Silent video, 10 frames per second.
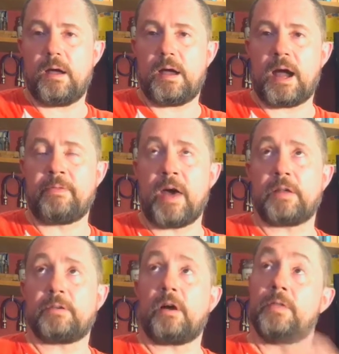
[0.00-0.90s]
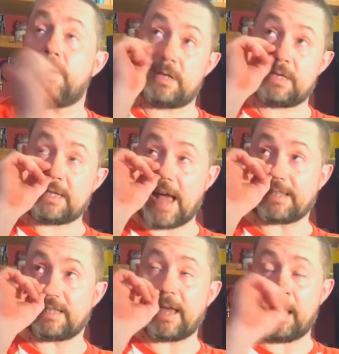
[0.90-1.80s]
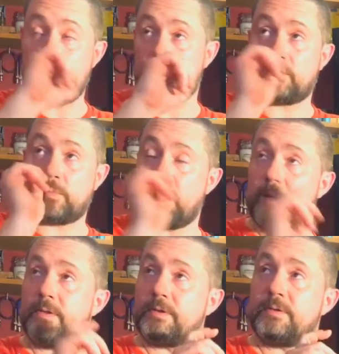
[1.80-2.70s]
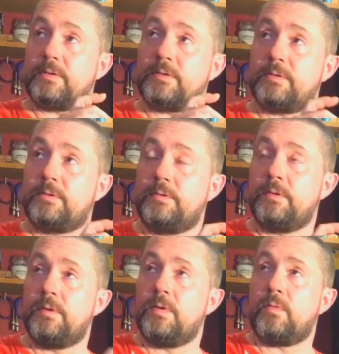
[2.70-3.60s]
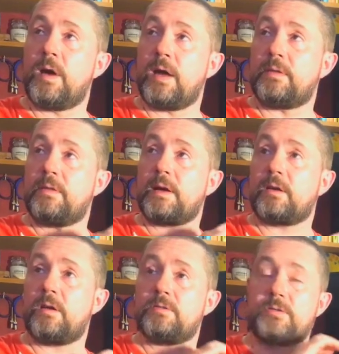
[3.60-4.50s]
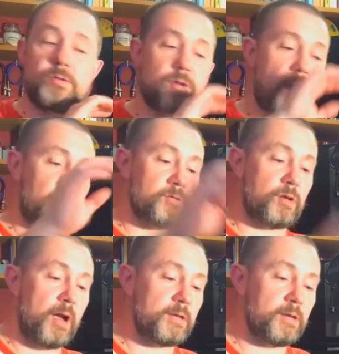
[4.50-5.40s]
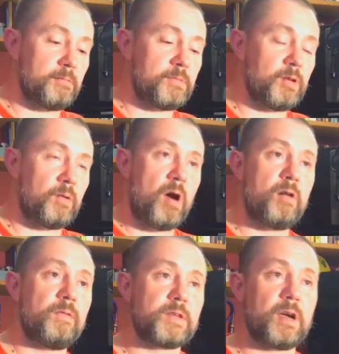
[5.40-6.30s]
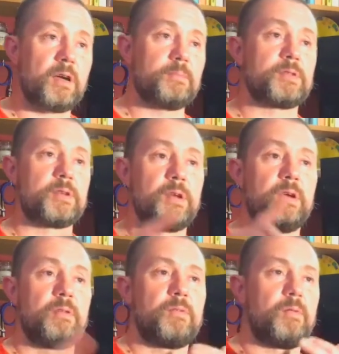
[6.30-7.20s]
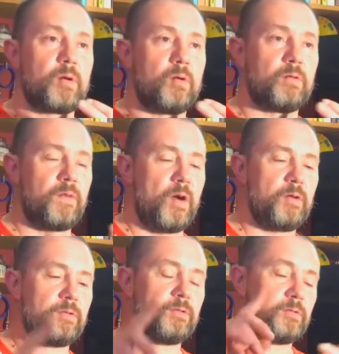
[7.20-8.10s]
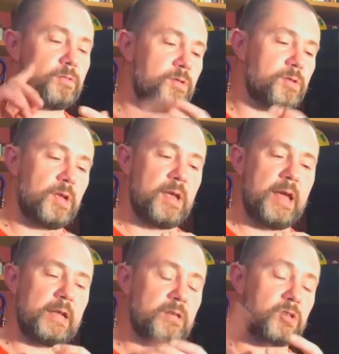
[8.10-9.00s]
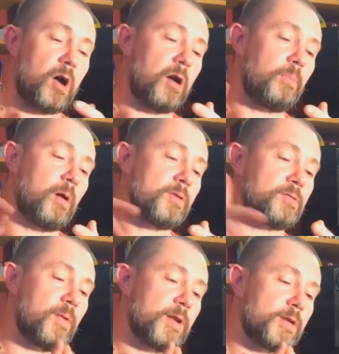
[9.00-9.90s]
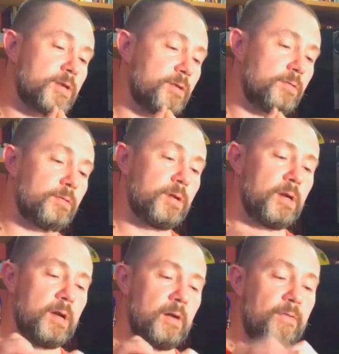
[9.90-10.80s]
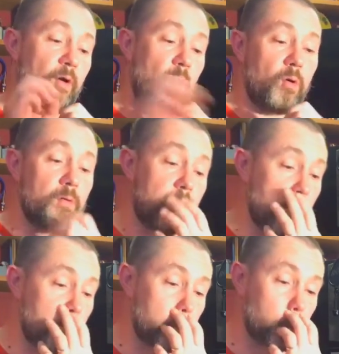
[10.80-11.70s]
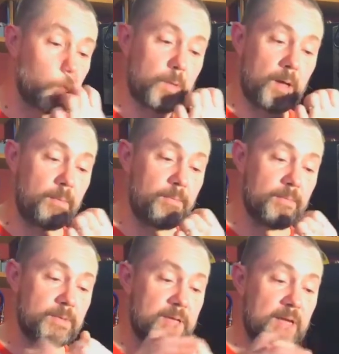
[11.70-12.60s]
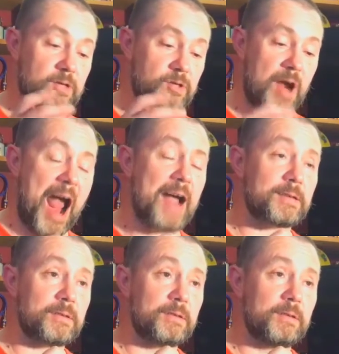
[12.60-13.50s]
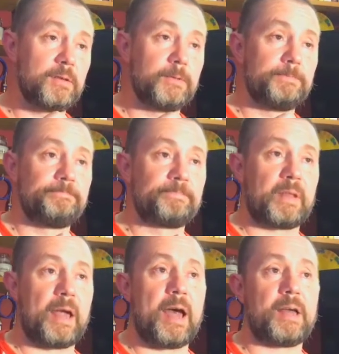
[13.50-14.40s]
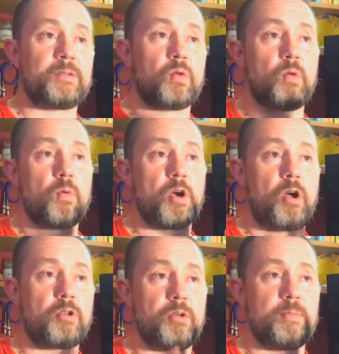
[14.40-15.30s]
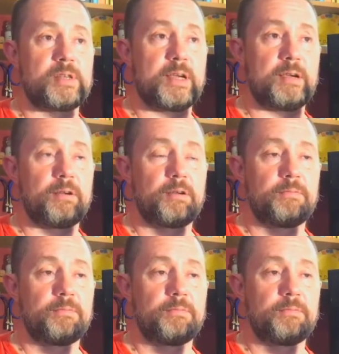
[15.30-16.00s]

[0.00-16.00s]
And then on the Saturday, we either then concentrate on trying to do overdubs, re-record vocals, any guitar parts we want to do for all of those six tracks, and or work on new material.